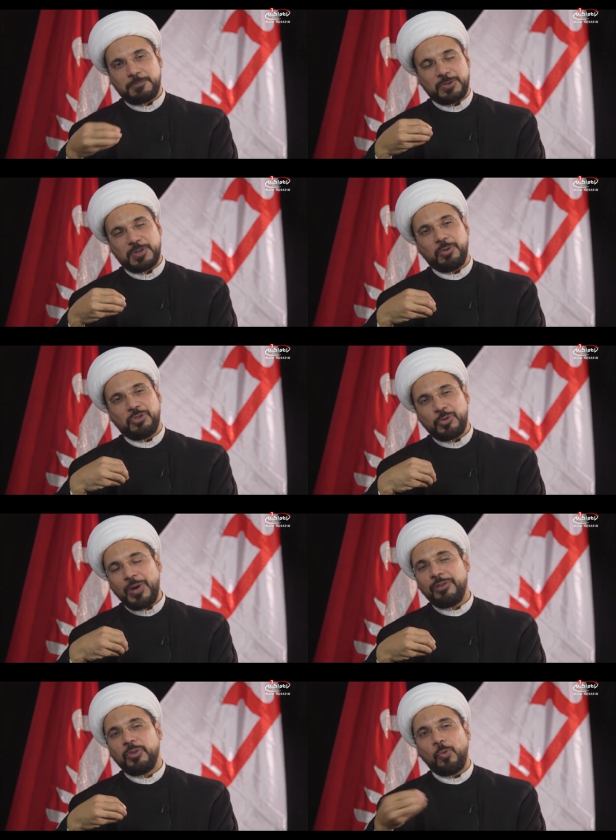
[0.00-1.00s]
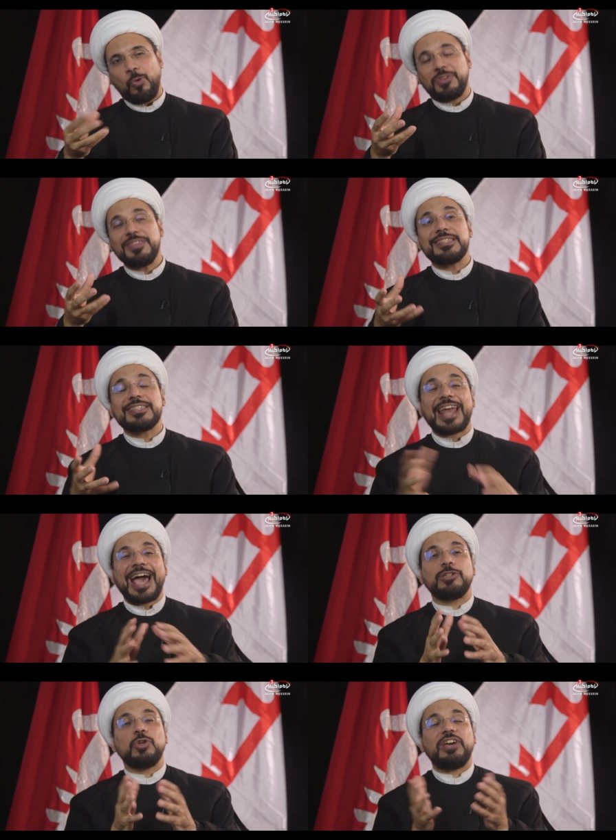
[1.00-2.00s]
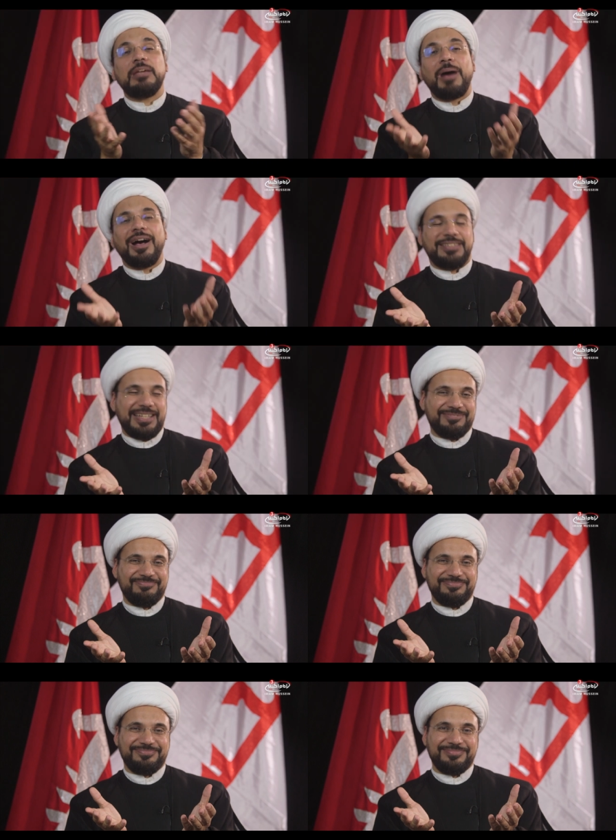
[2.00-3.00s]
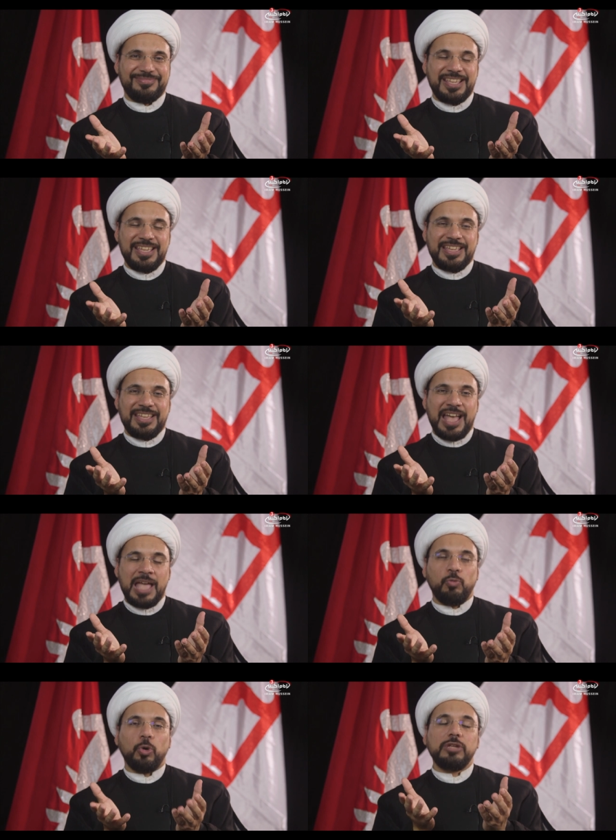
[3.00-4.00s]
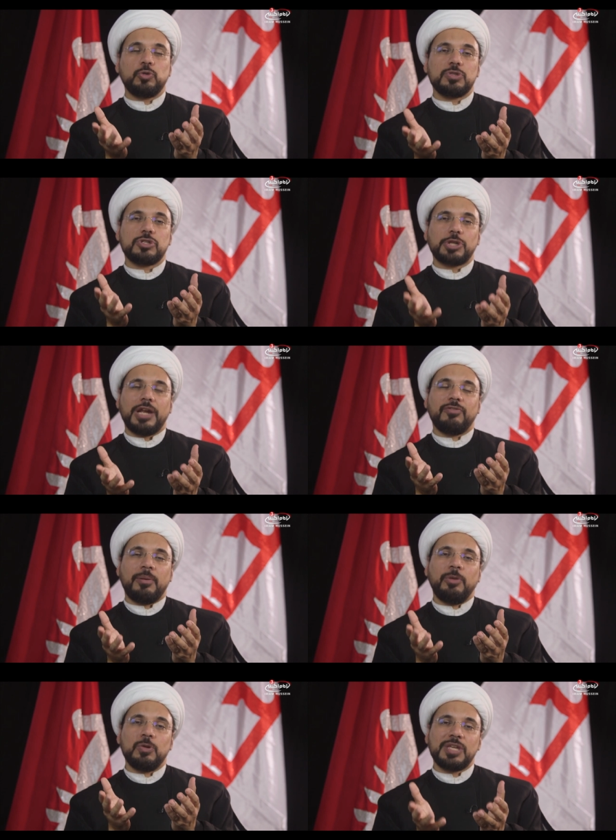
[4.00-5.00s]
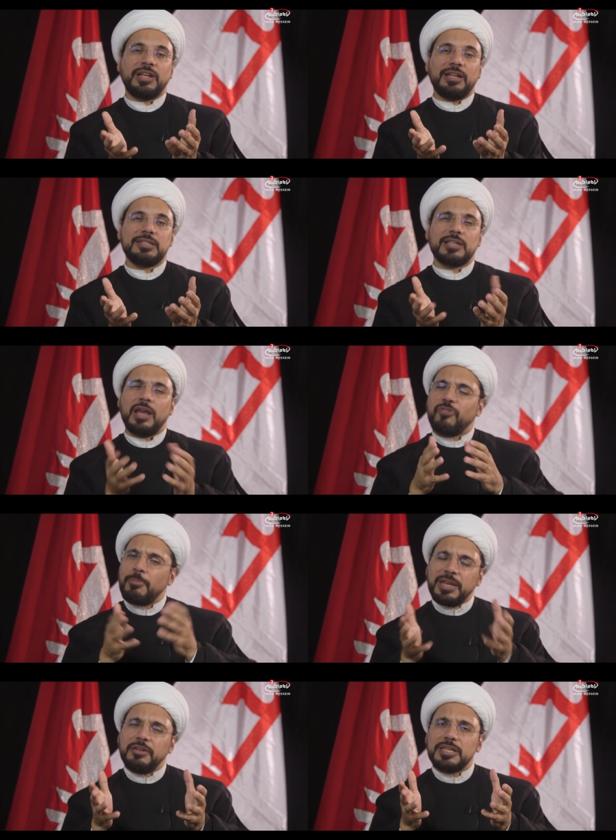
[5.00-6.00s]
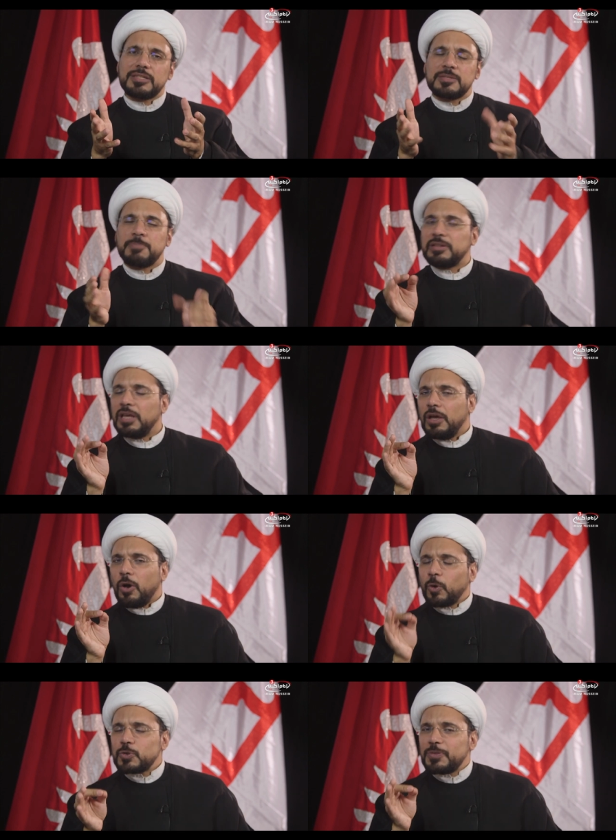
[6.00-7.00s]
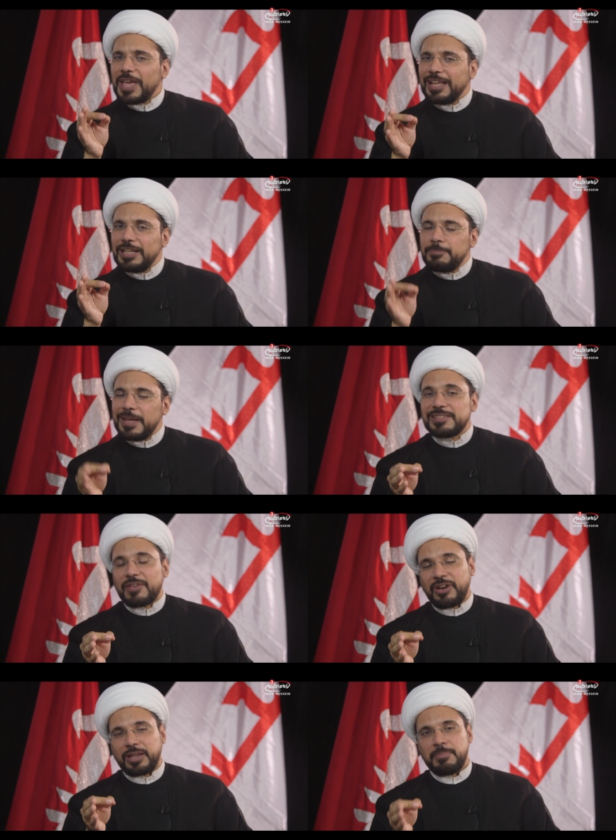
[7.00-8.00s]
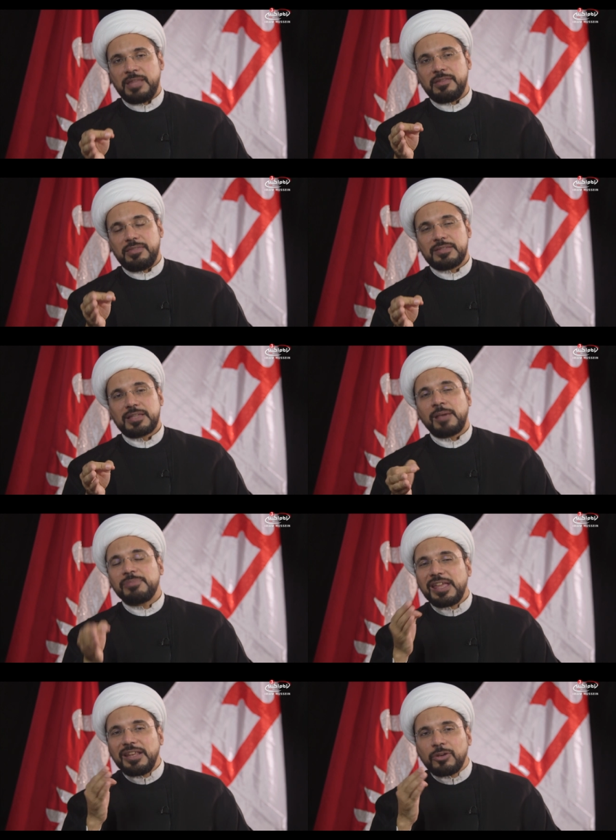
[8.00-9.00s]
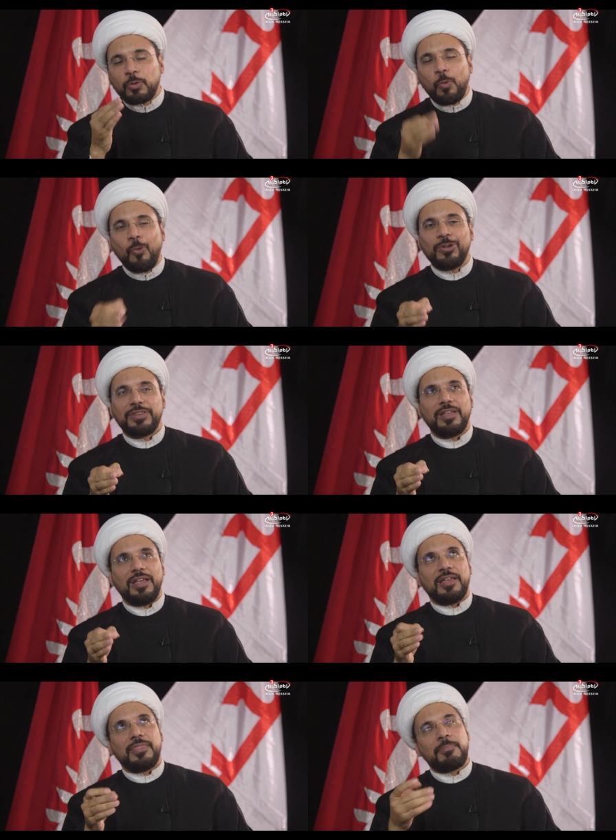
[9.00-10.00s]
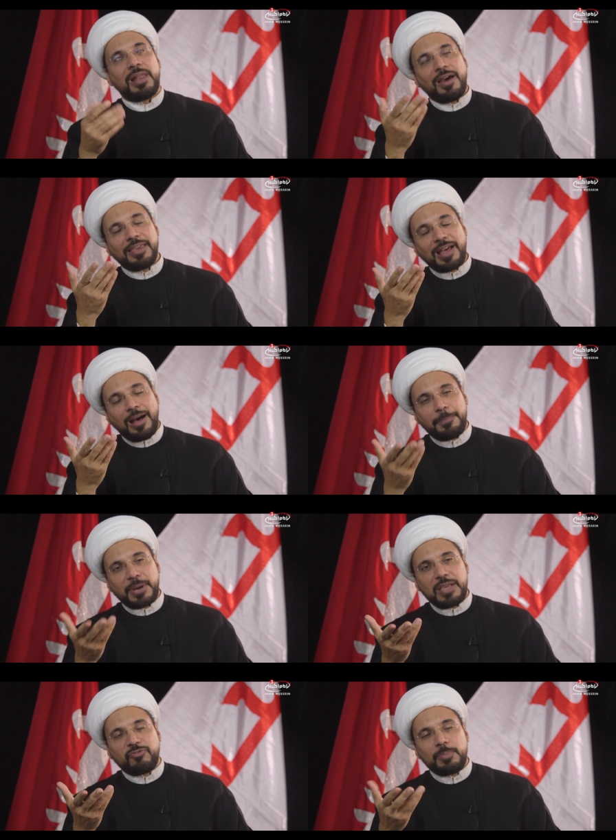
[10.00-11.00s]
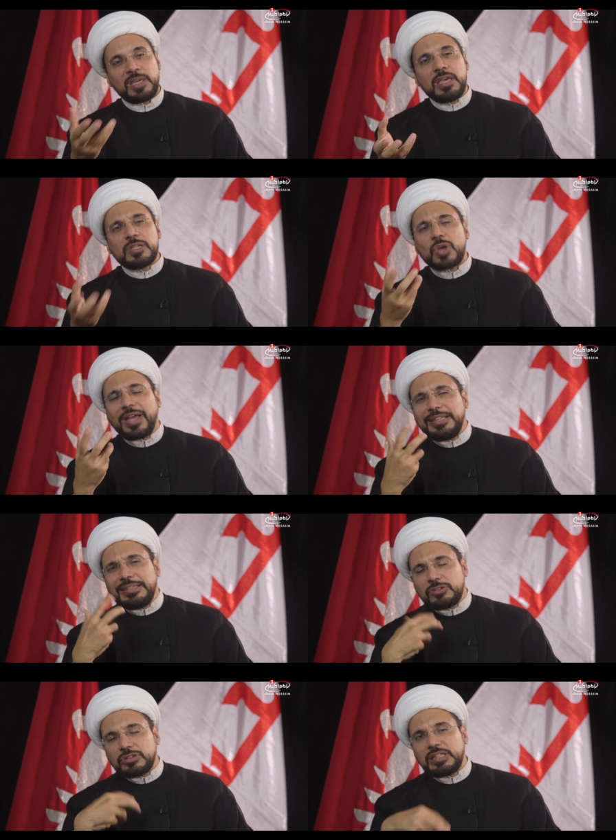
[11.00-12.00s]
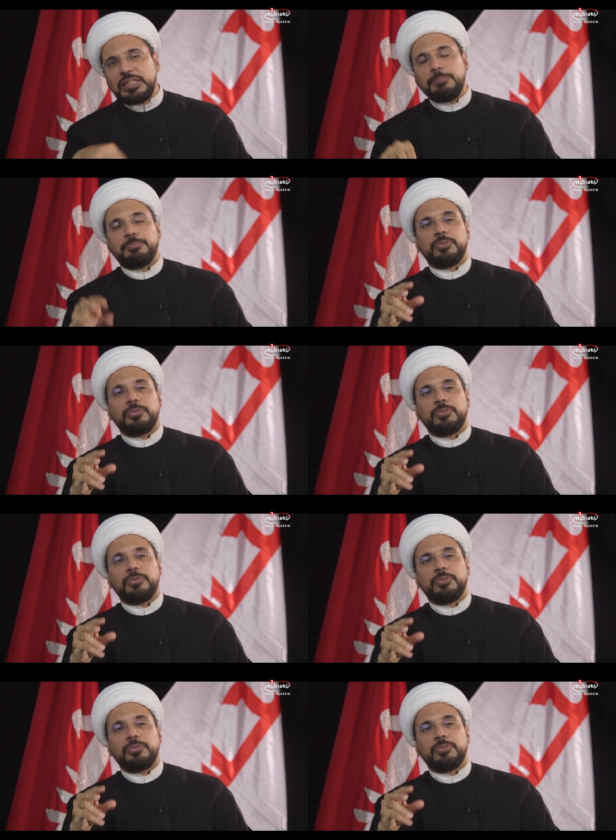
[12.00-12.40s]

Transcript: as possible throughout the walk. This is an act of ibadah. I'm walking towards the shrine of Imam Hussein alayhi salam for many reasons, but also the Ahlul Bayt have recommended this, and I'm gaining reward. The malaika are praying for me, so I need to keep